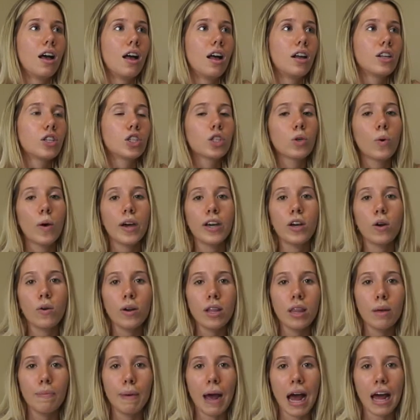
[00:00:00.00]
So I go to
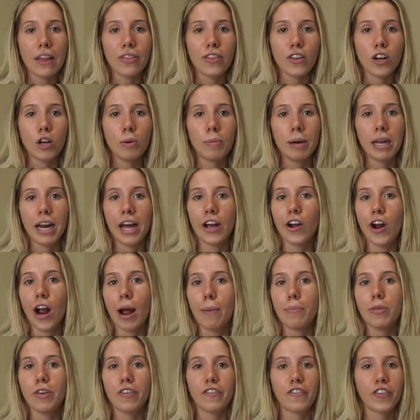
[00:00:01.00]
the bathroom and I
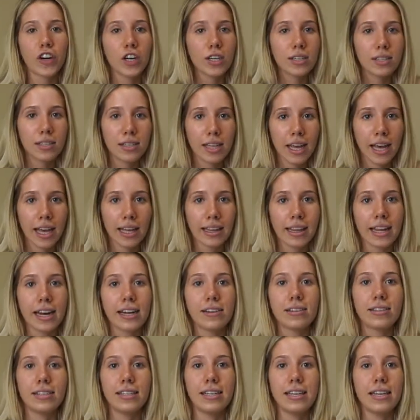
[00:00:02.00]
grab the first thing that I
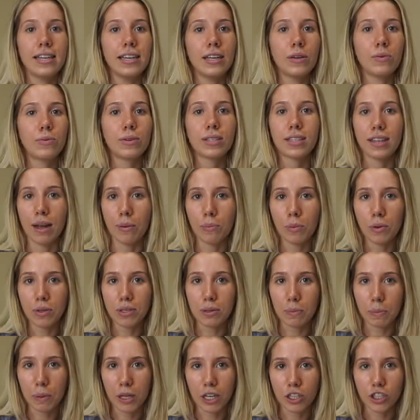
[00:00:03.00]
see resembles
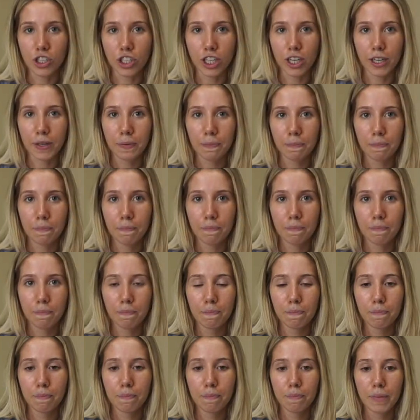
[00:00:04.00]
a plunger.
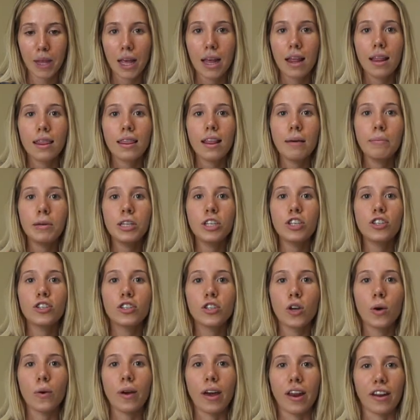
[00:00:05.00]
Let me just
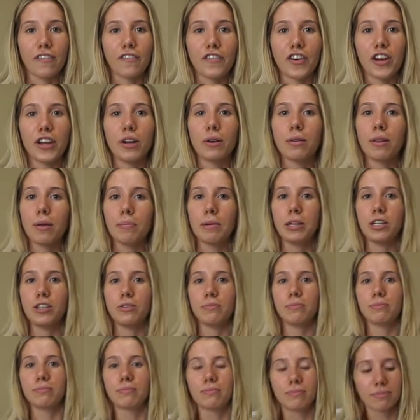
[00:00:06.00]
go get it for you.
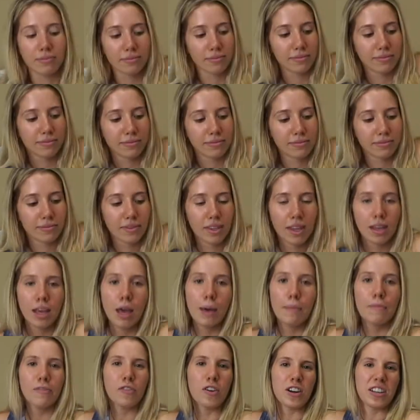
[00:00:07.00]

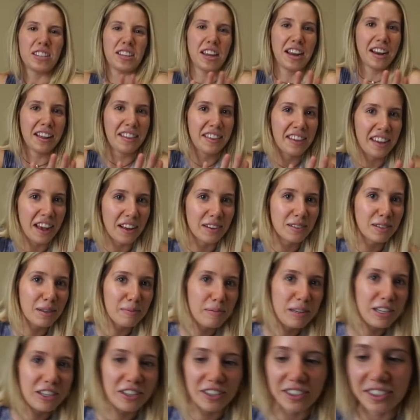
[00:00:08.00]
Before I say anything else, let
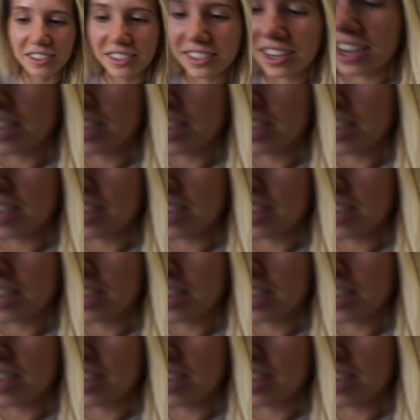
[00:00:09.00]
me just